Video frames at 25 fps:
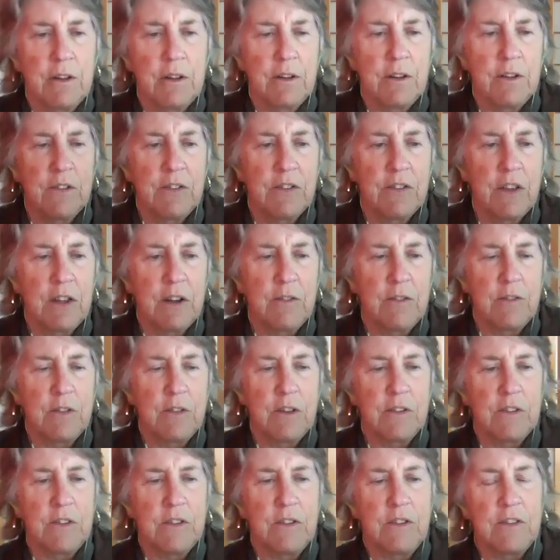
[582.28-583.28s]
said of
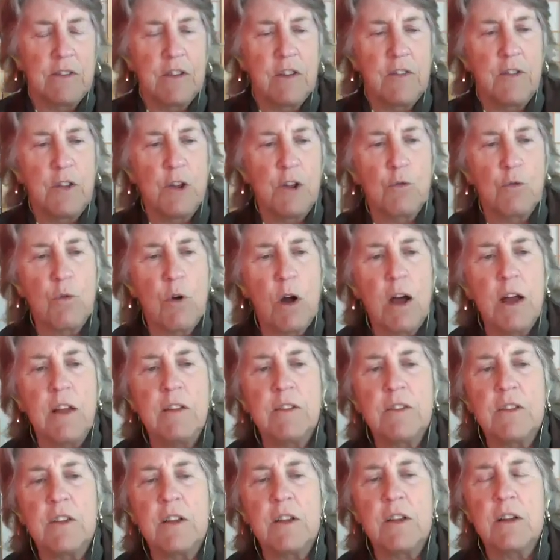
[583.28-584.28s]
this. He said, "The
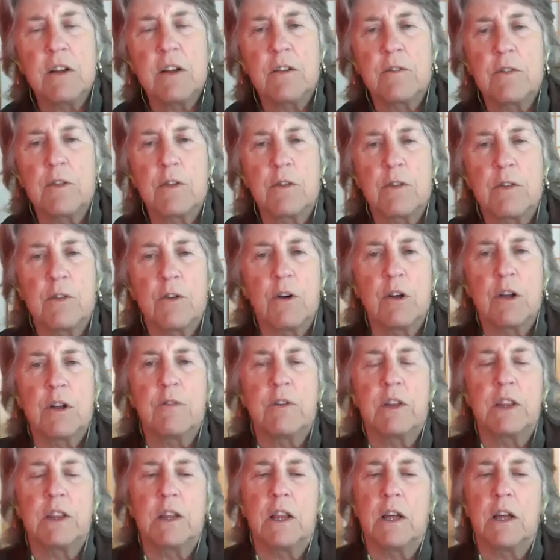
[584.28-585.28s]
arising of the thought of
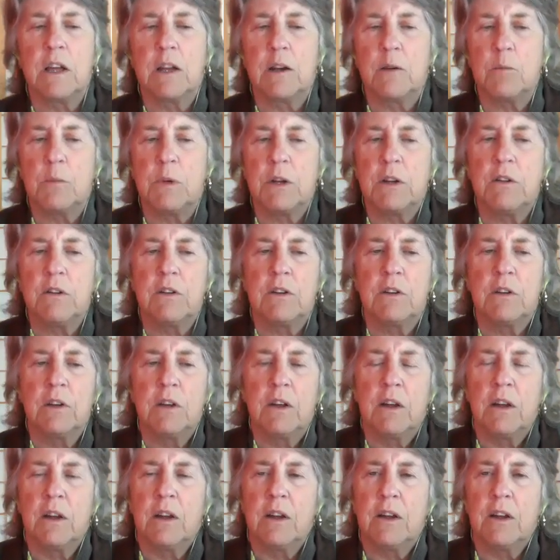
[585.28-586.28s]
enlightenment
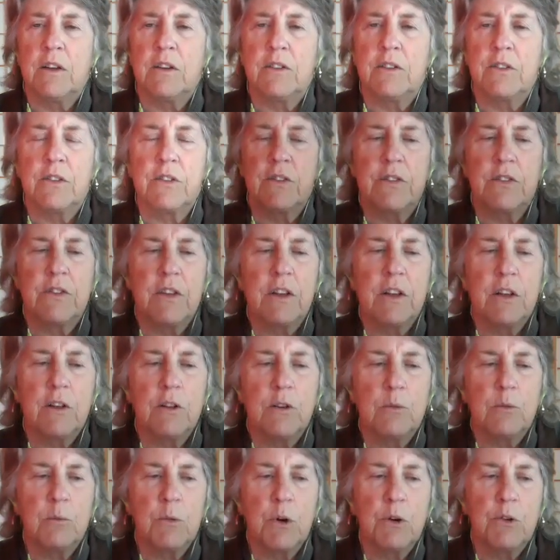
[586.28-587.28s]
is the single
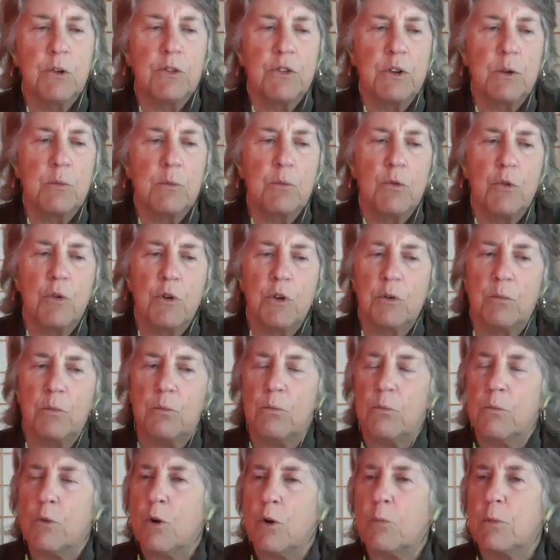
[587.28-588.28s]
most important
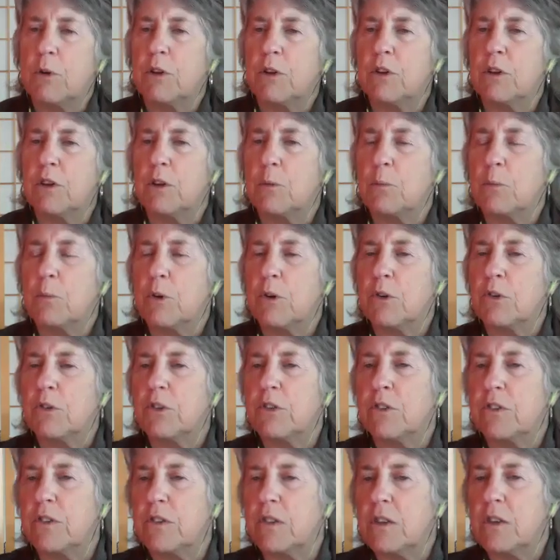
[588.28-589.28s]
moment in a
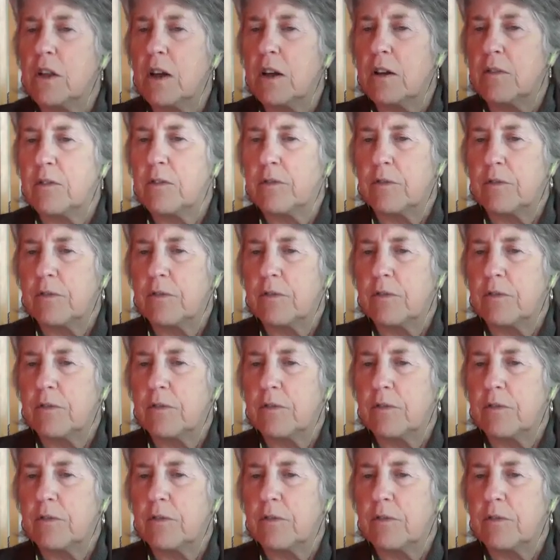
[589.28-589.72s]
person's life."